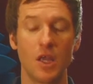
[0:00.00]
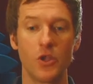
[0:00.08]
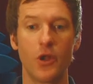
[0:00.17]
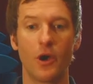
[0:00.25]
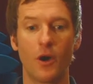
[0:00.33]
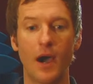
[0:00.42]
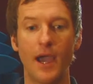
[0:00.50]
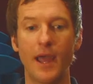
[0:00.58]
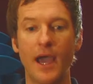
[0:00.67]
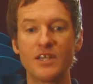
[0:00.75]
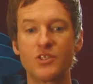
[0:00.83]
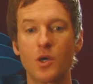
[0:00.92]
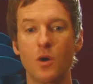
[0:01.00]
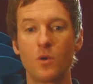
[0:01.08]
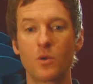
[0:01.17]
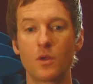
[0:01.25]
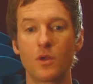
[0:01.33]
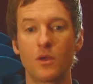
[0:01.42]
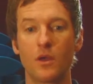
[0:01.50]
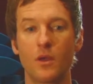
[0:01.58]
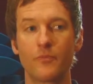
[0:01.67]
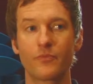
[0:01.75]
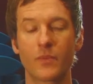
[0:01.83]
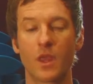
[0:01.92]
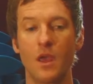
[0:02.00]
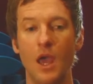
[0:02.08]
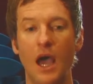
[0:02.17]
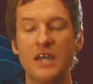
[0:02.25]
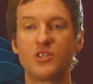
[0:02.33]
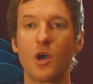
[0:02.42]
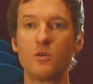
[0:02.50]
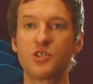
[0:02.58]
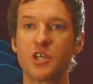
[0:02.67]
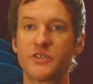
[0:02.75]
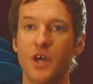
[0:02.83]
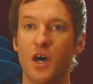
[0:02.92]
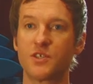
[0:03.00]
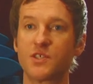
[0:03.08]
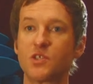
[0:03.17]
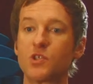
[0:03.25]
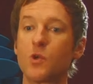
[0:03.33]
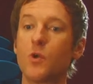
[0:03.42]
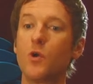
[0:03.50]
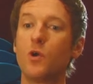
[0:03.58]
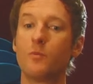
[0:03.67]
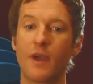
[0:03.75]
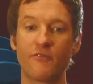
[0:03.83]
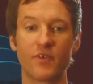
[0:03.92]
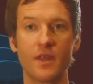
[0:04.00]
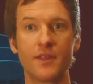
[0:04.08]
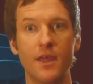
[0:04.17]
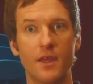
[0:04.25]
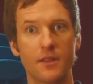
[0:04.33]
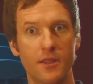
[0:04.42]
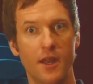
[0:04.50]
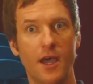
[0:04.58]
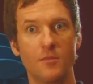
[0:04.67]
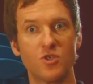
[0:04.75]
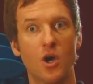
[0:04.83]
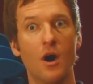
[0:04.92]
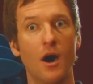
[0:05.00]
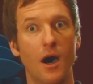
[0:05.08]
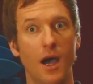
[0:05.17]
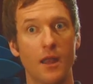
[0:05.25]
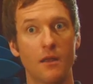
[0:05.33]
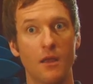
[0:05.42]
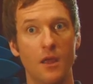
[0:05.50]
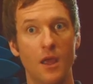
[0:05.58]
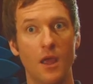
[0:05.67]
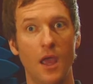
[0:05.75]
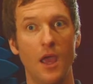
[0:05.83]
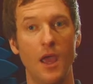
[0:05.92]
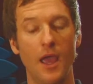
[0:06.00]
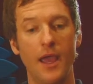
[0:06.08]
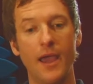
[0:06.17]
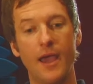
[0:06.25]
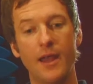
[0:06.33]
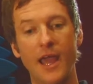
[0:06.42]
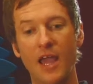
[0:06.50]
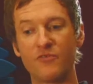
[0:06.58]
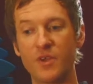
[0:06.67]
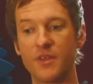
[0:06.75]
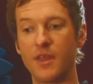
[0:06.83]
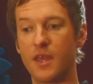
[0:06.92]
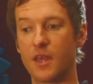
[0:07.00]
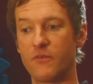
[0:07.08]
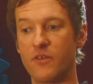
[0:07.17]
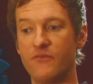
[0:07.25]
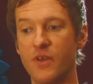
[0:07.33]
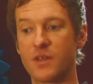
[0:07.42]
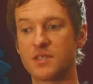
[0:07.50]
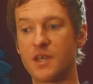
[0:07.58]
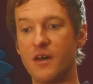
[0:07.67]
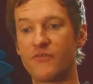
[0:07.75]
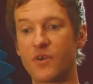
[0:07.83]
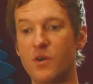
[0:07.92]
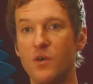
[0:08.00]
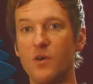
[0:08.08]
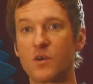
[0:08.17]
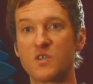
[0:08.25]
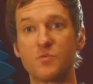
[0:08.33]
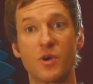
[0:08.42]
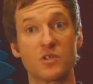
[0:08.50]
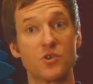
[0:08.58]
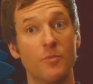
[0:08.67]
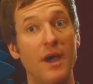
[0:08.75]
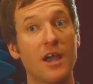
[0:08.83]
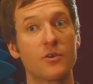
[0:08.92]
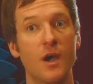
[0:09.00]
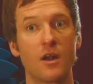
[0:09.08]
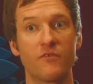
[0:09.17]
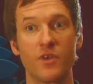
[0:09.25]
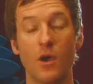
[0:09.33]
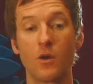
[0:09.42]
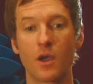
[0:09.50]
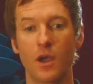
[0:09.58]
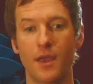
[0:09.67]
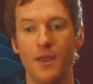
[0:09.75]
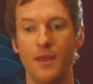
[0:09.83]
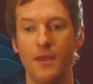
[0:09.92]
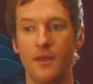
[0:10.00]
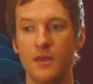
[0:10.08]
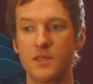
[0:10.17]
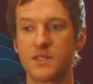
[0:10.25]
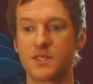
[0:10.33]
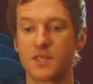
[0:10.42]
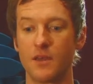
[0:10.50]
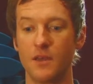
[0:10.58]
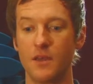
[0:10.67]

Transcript: You know, I don't just assume everything that I'm taught, and everything of the philosophical or spiritual background of yoga is